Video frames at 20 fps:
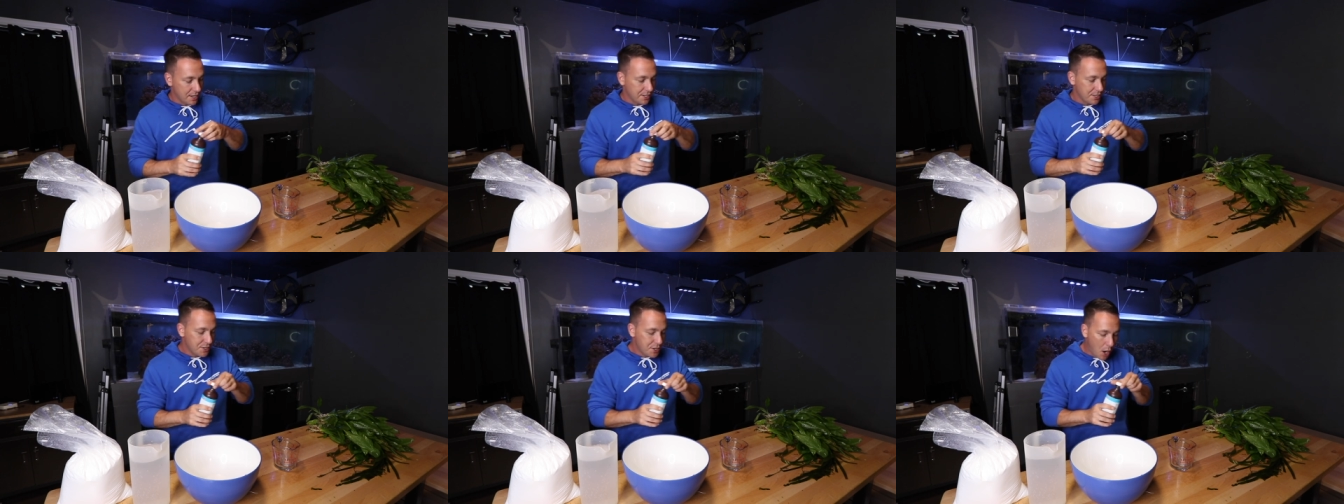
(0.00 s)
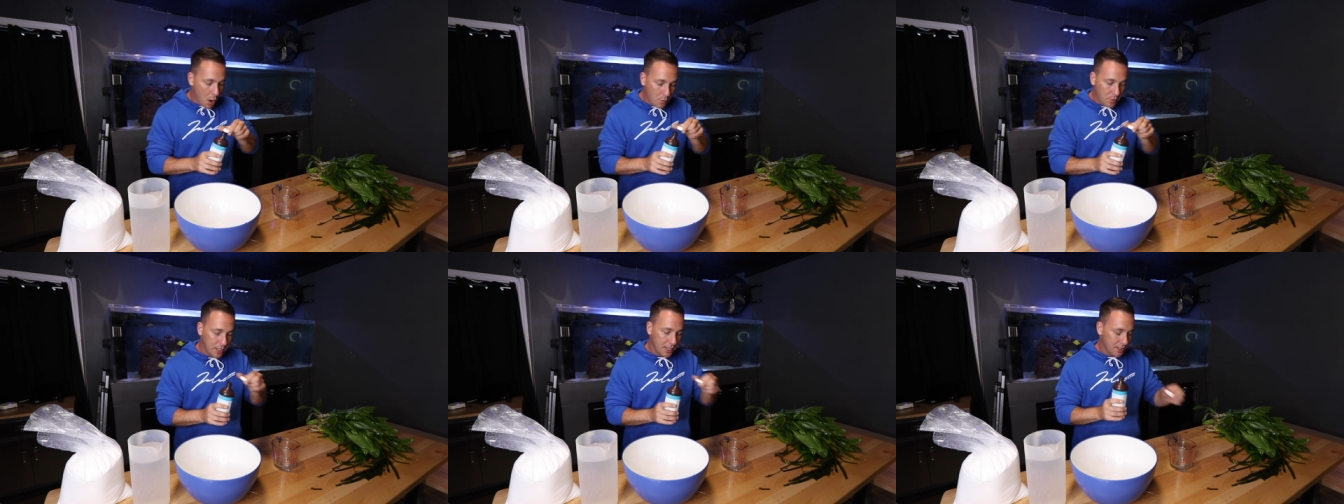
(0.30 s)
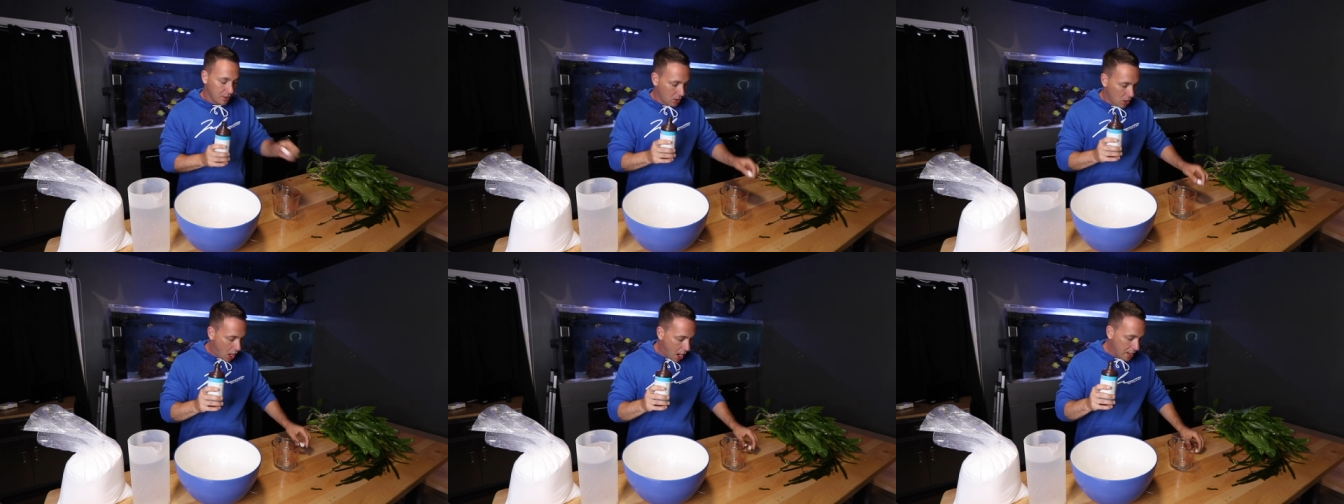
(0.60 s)
You don't need a
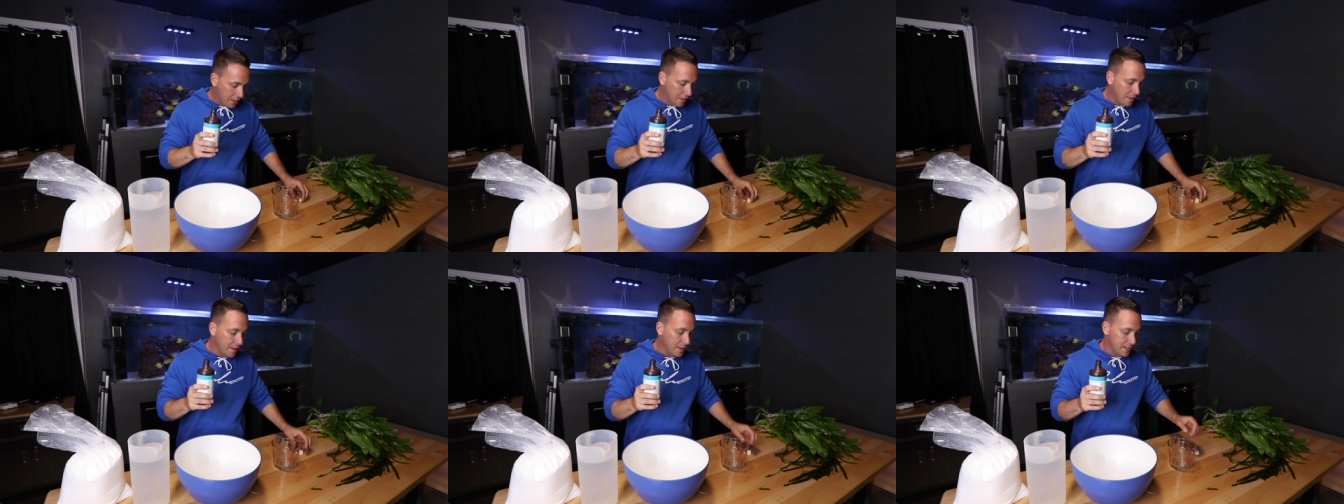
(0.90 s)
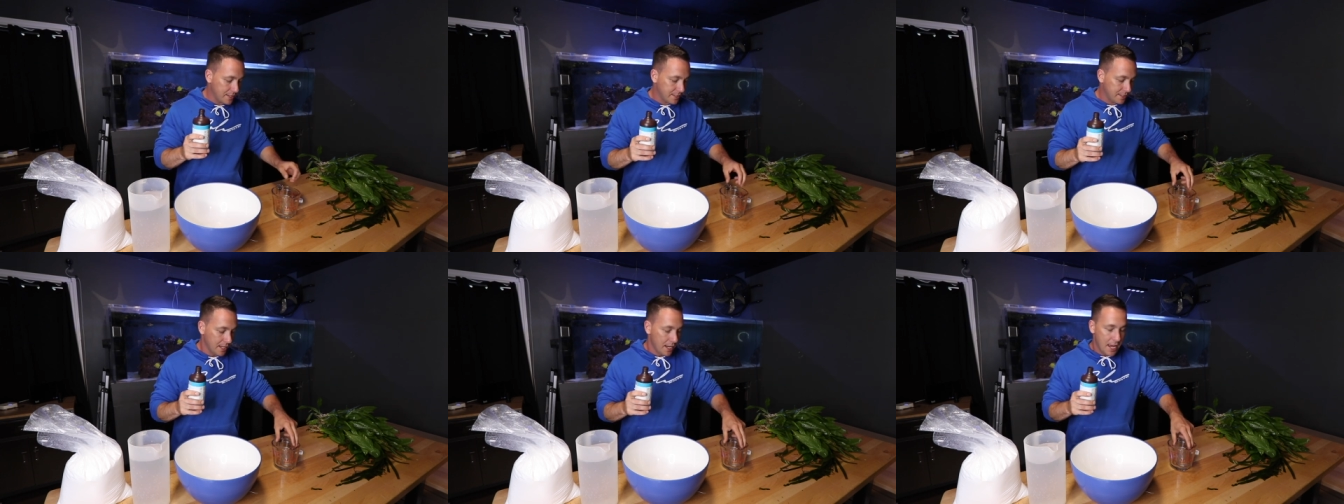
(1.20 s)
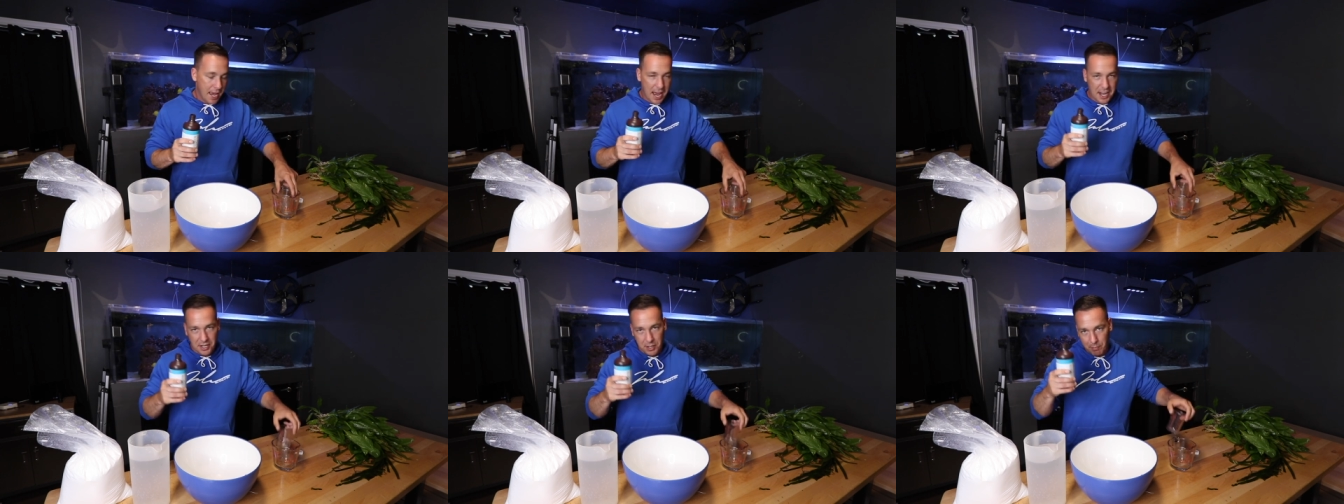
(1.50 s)
lot of this,
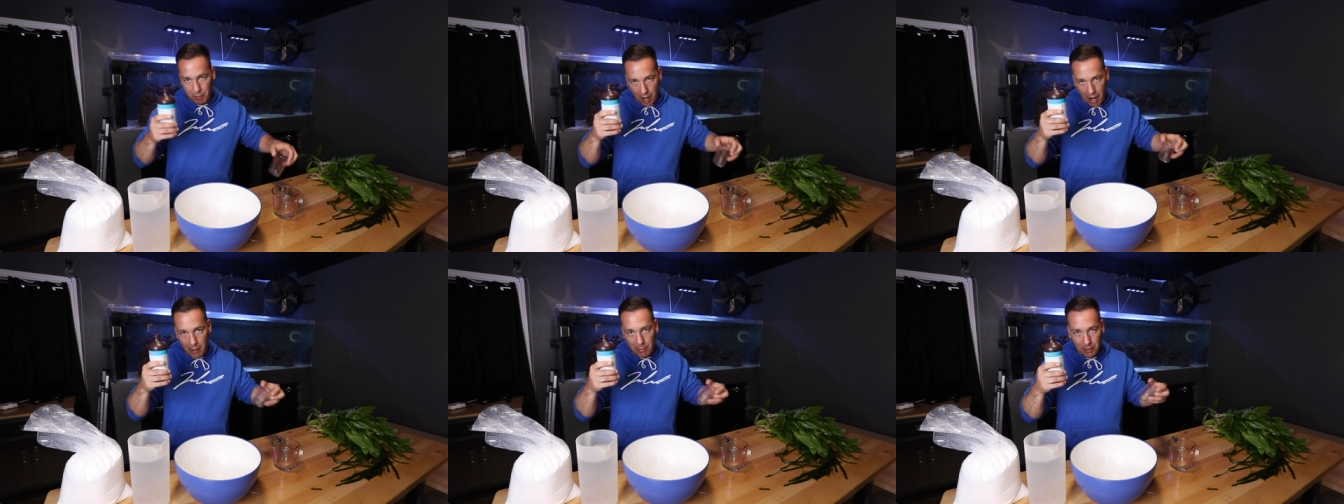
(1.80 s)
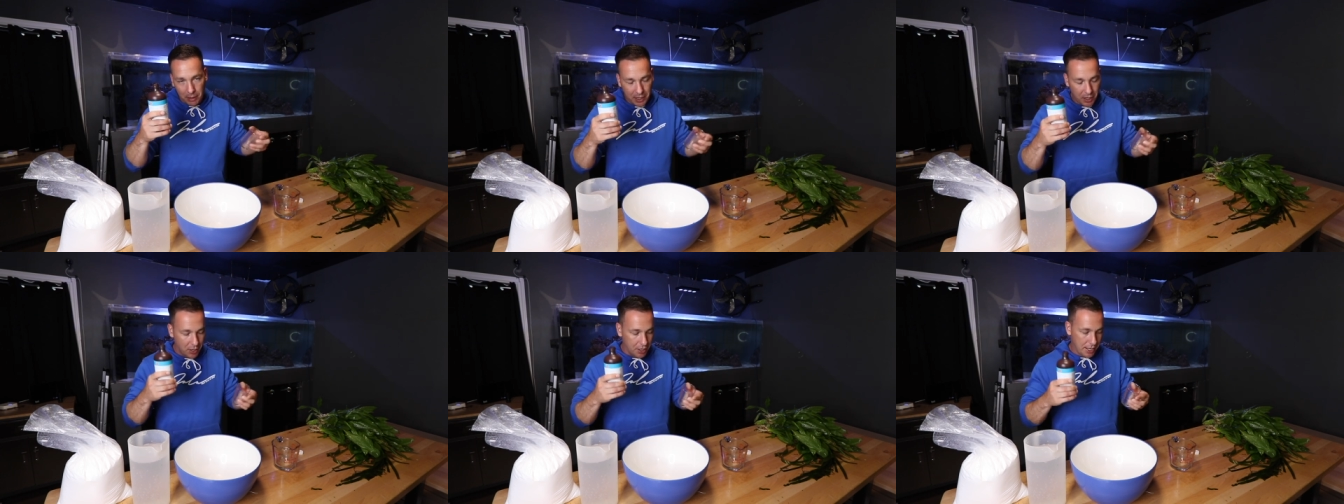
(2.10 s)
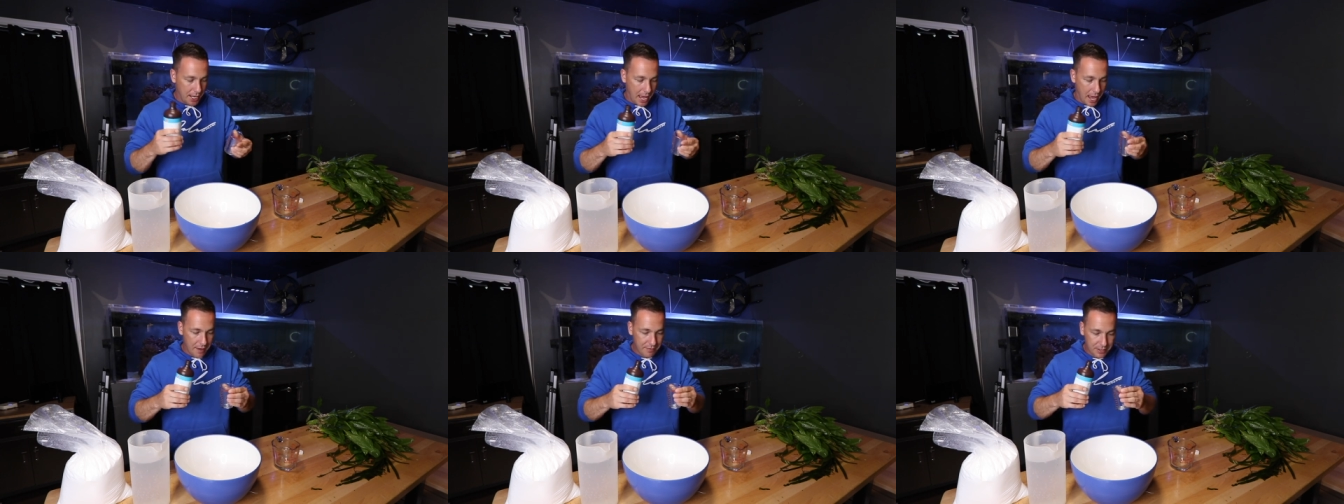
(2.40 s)
and you probably already
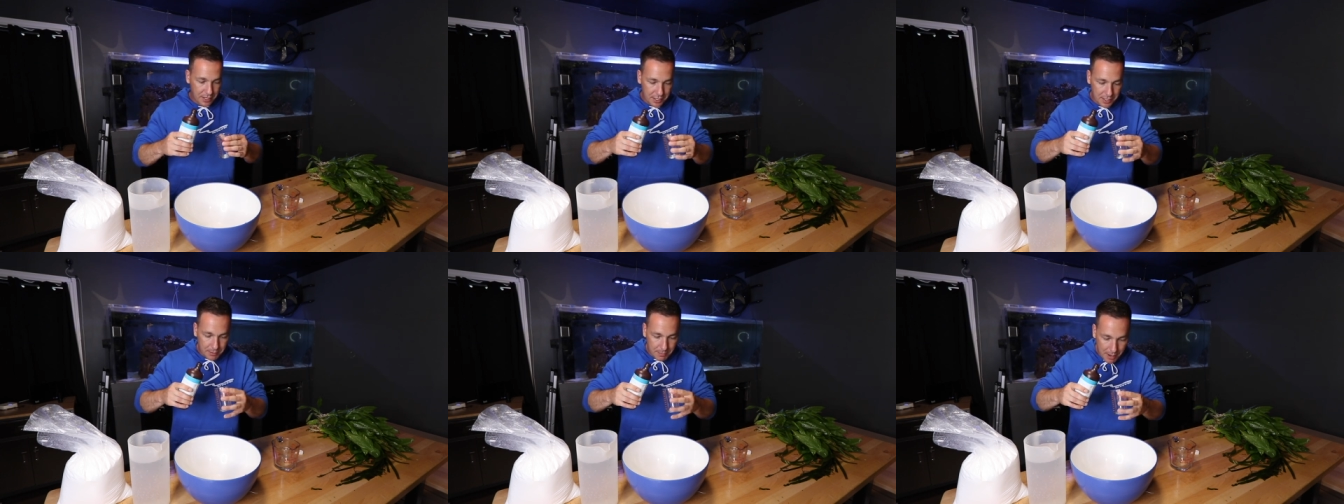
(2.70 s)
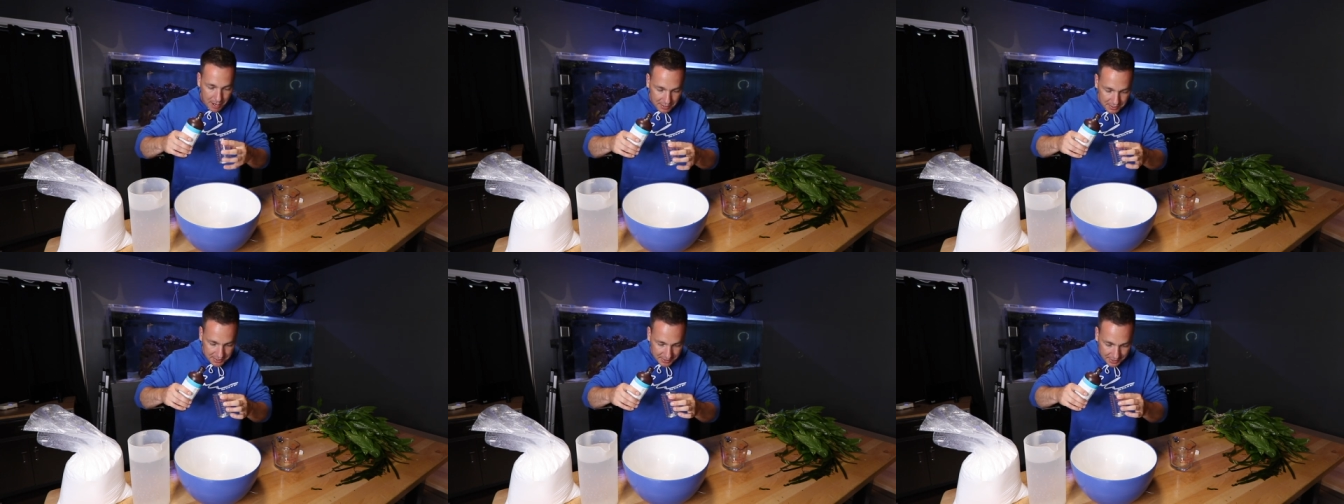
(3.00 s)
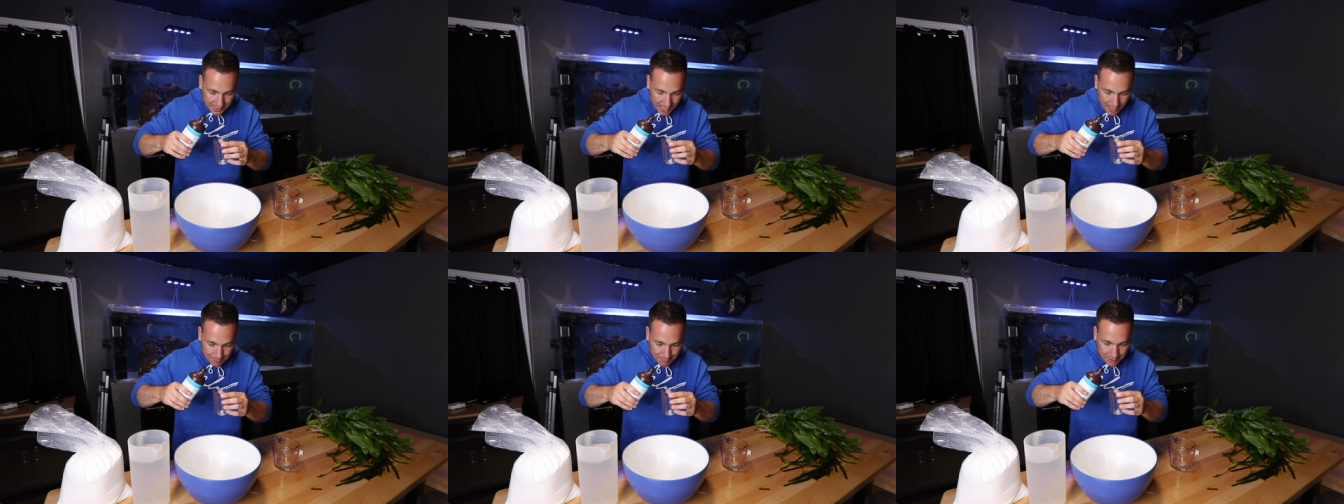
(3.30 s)
have it in your medicine
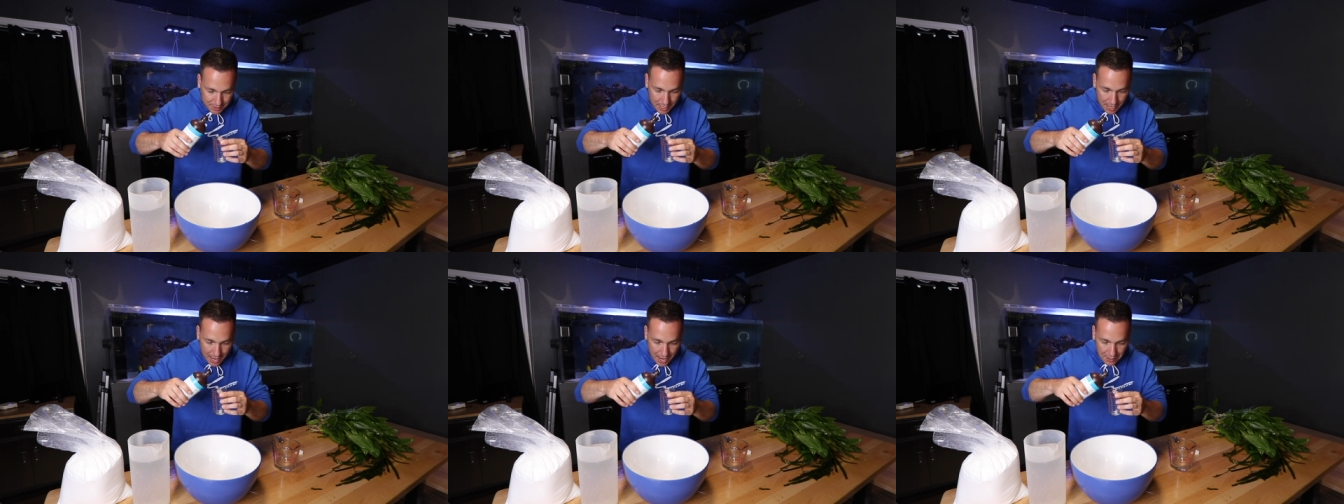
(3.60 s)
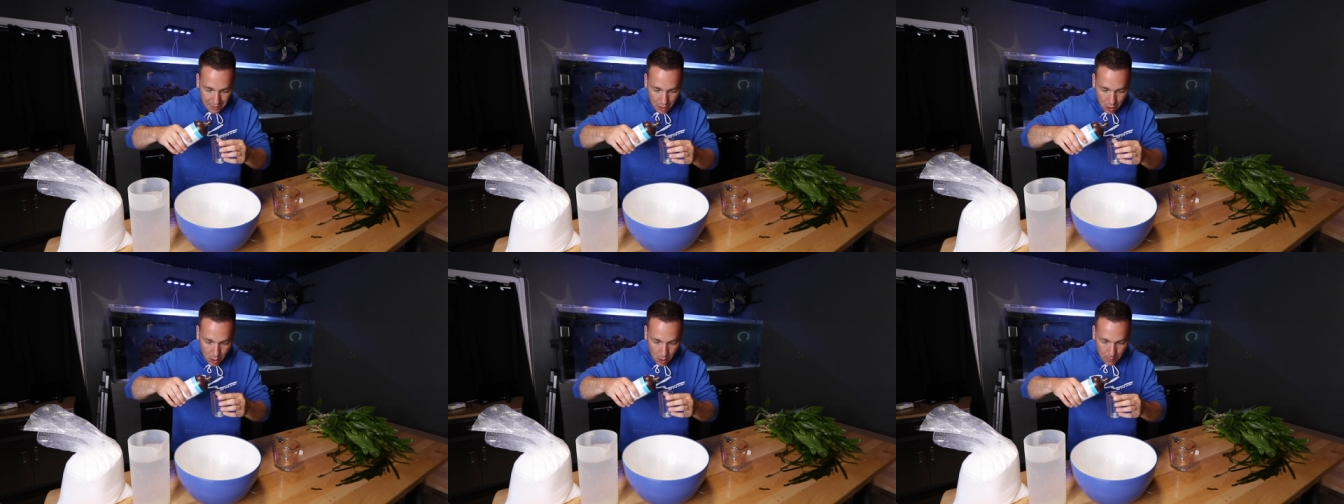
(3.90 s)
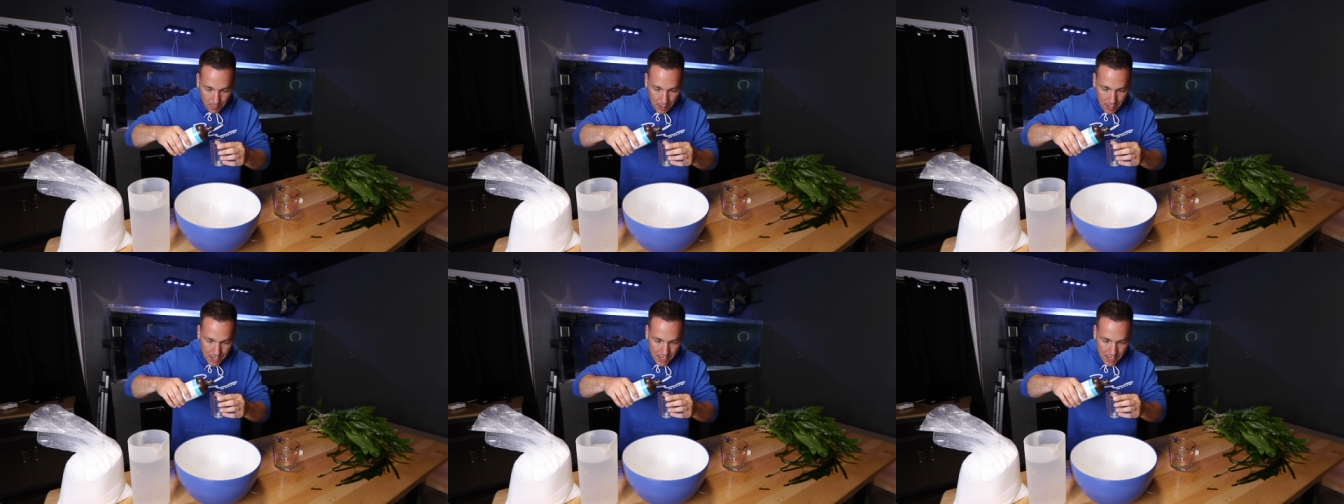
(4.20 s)
cabinet at home.